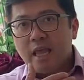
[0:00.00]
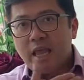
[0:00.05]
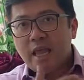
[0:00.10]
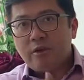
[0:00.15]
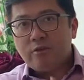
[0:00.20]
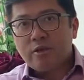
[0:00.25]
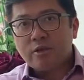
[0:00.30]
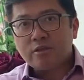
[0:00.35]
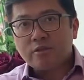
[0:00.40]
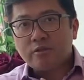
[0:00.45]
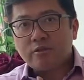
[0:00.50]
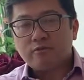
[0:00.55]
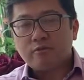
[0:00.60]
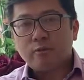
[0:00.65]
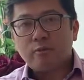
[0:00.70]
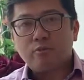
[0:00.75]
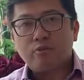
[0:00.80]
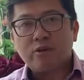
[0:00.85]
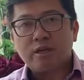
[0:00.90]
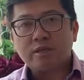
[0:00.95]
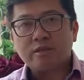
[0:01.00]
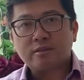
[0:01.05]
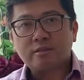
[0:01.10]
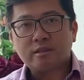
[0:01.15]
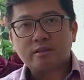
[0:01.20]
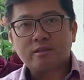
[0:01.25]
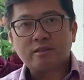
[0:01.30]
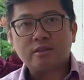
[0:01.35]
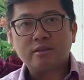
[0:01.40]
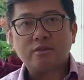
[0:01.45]
areas of the
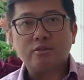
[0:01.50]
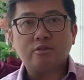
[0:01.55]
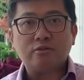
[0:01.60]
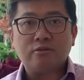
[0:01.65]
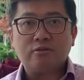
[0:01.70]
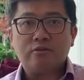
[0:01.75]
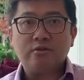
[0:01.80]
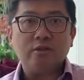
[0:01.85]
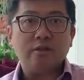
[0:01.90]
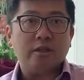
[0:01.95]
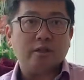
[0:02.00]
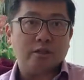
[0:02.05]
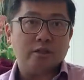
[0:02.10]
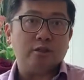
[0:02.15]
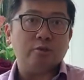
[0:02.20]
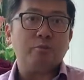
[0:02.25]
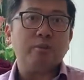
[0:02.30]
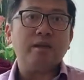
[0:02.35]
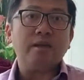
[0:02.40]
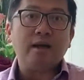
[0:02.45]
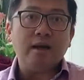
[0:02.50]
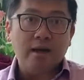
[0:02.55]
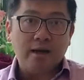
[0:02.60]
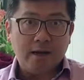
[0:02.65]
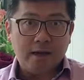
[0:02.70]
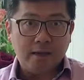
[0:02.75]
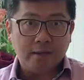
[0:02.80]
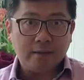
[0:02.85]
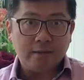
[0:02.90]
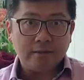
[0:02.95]
breast starts to feel a little bit
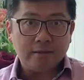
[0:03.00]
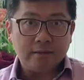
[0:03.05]
hard,